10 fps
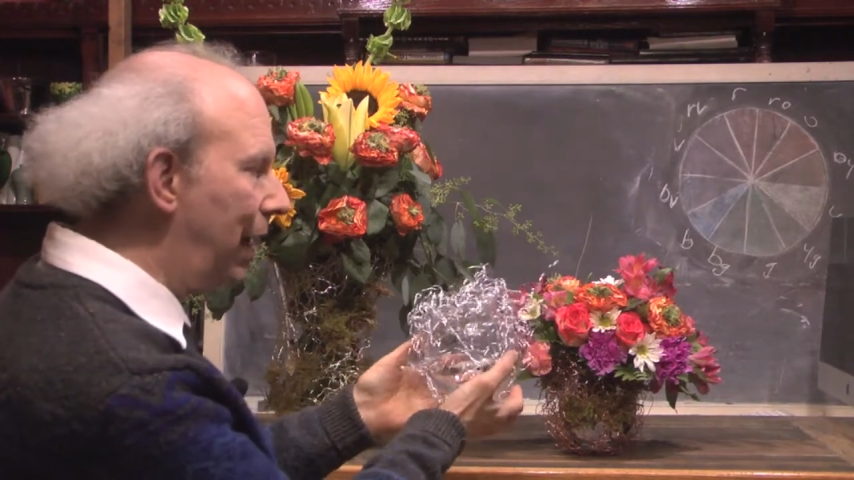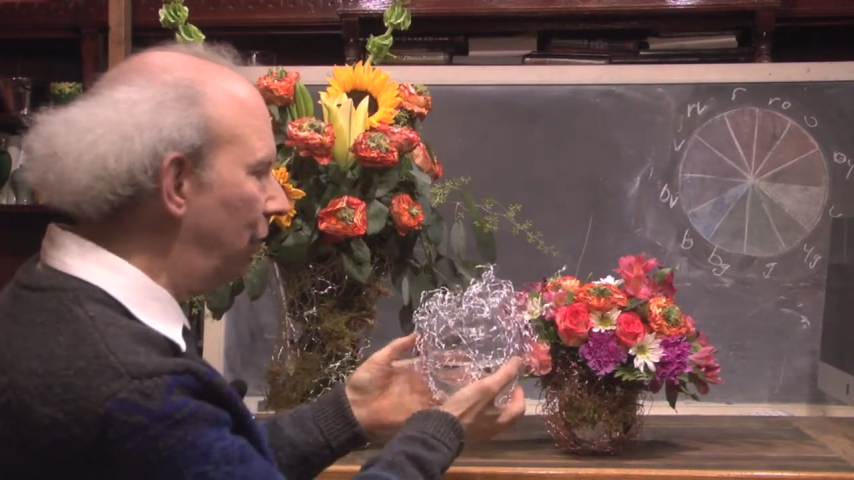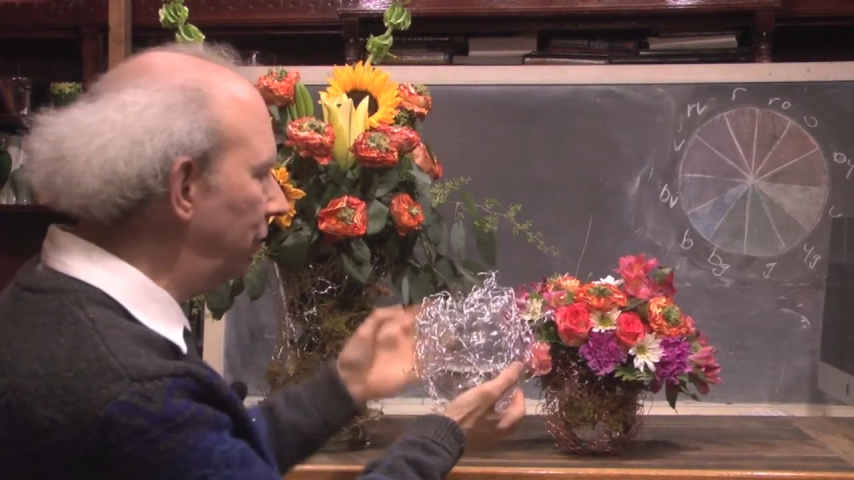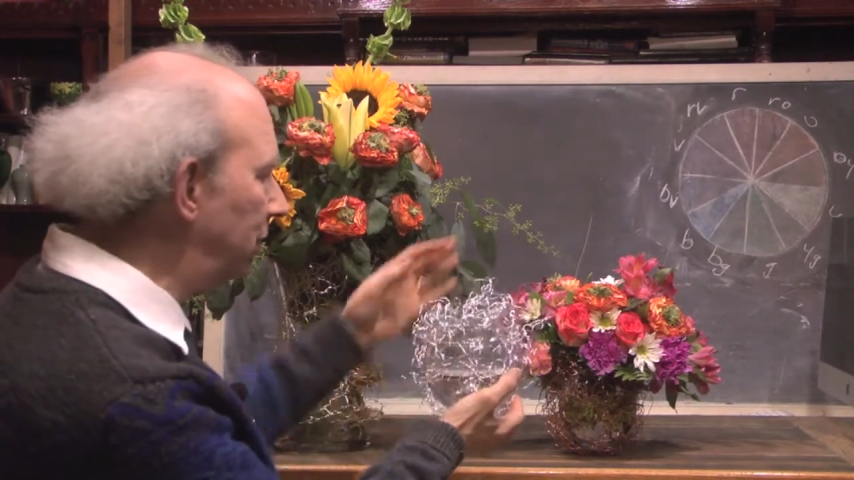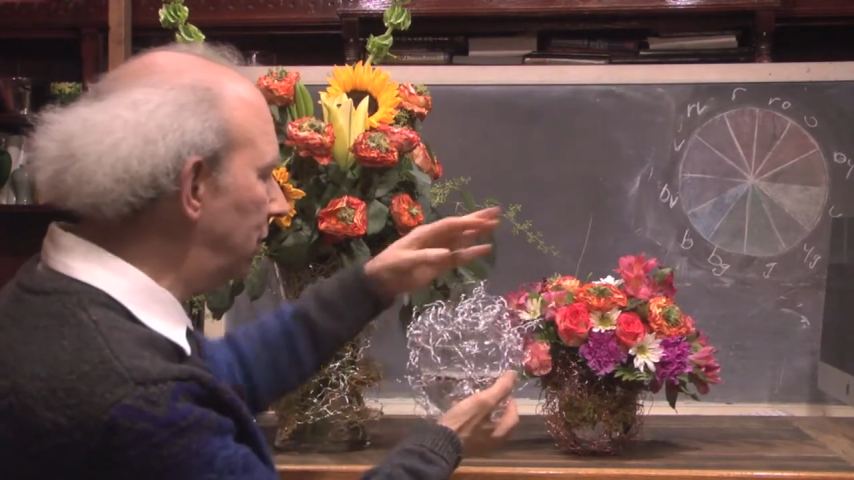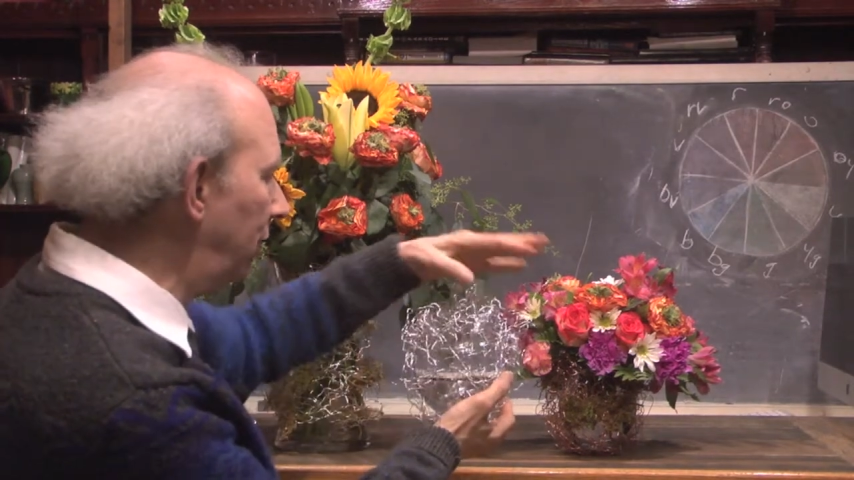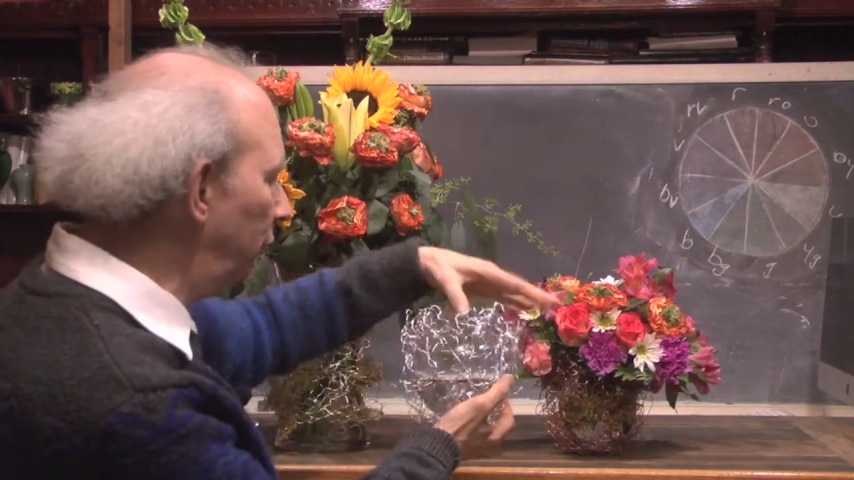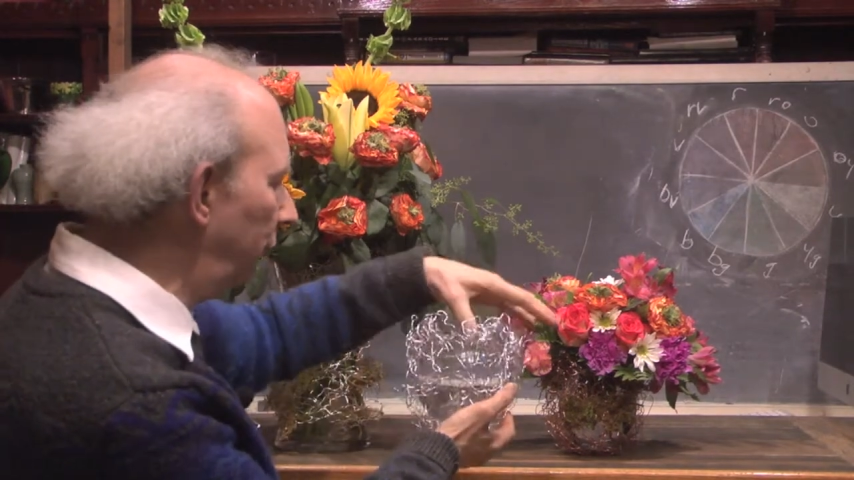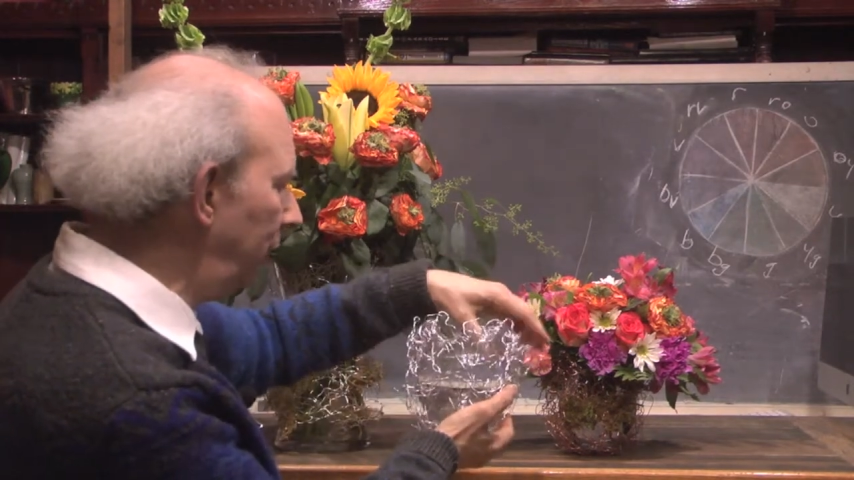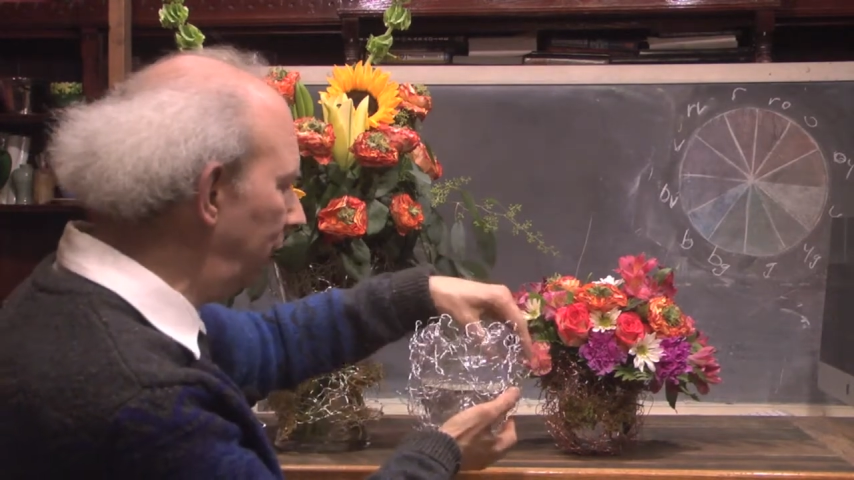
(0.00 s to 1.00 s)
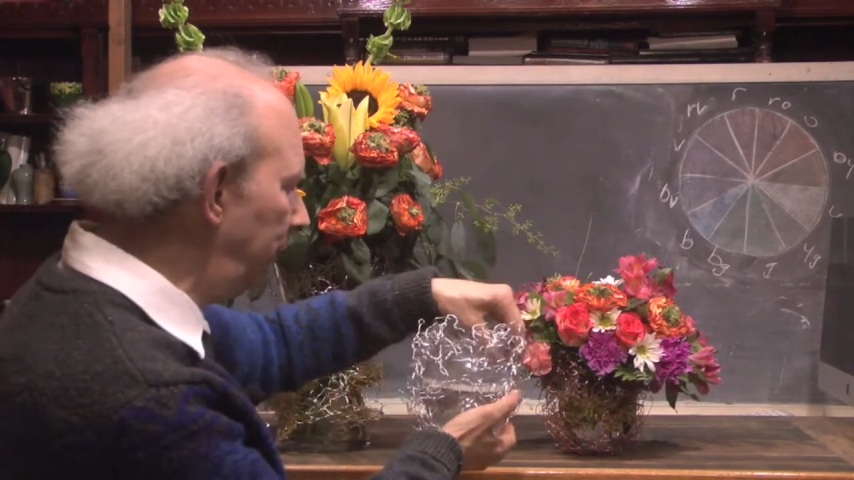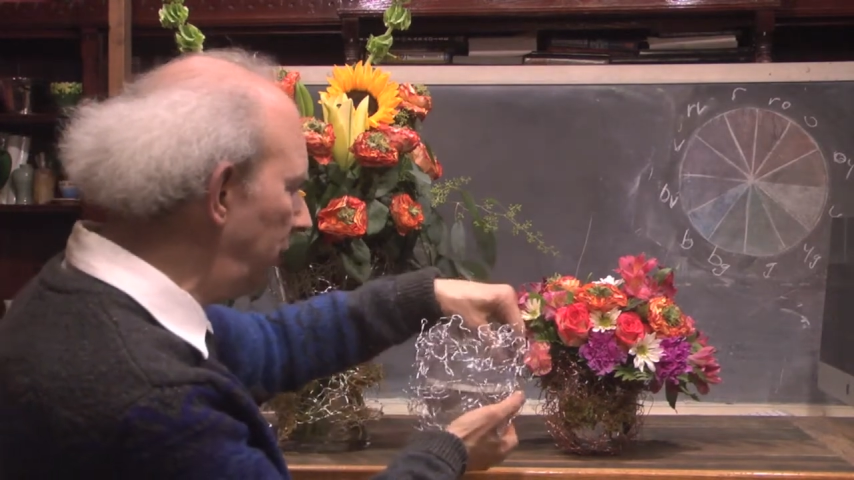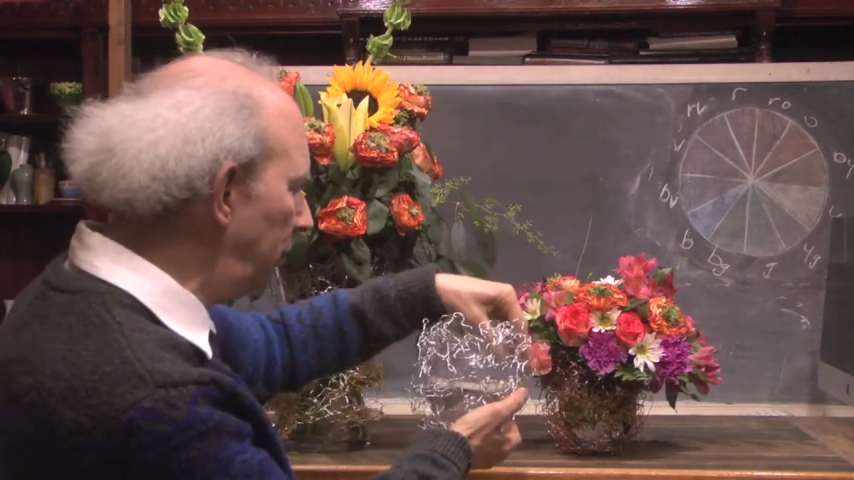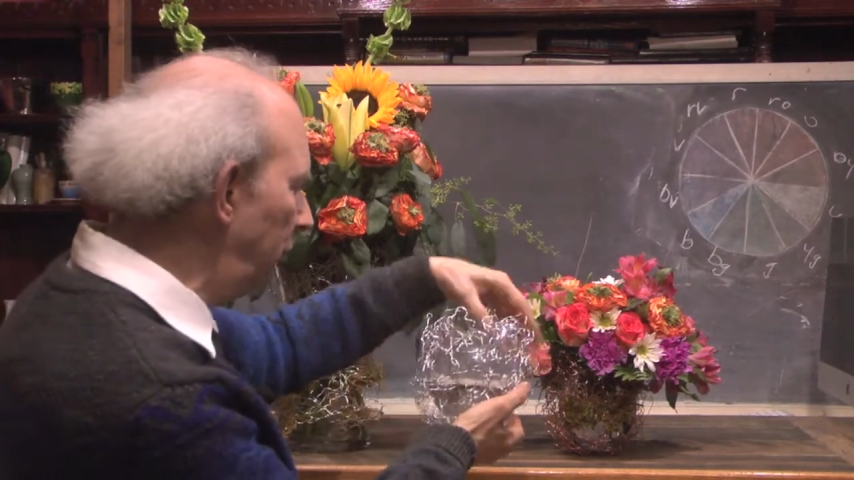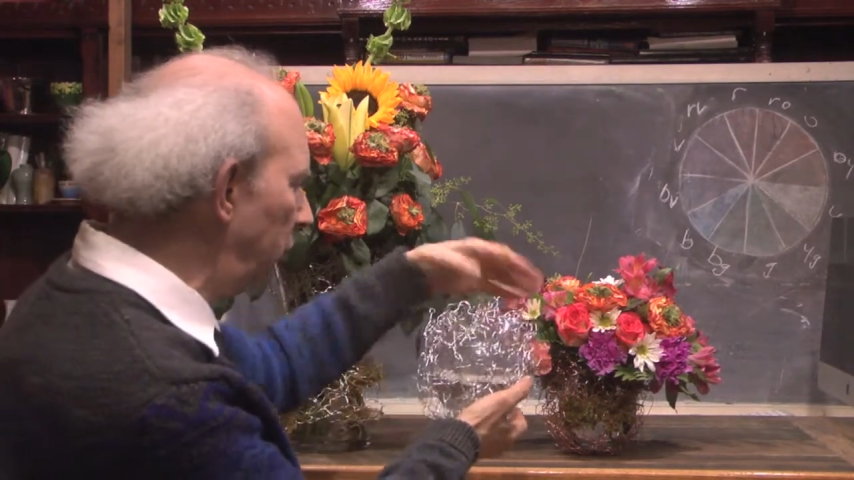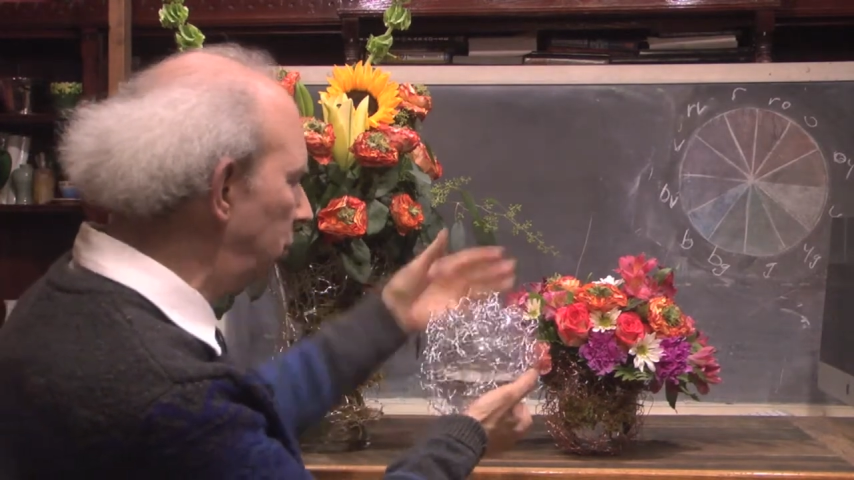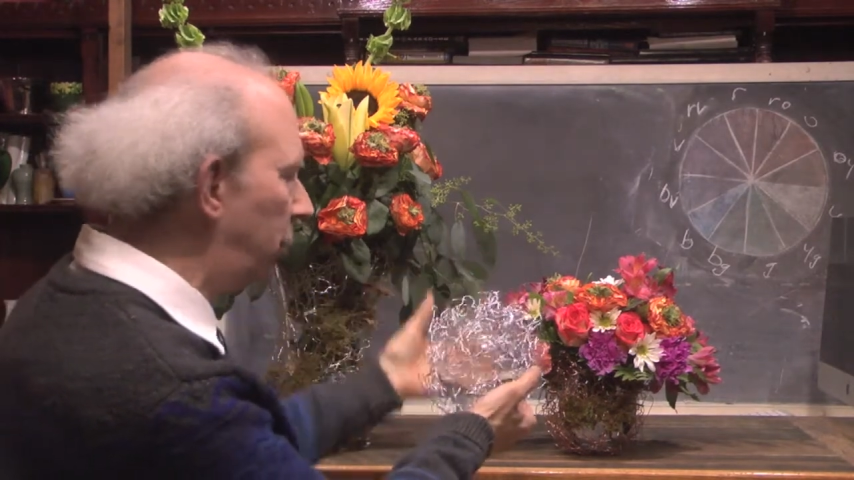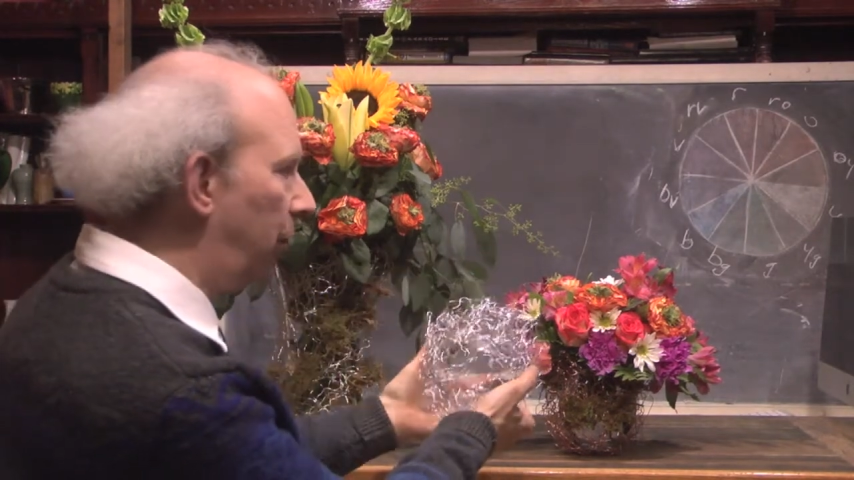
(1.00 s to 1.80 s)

how this can really be used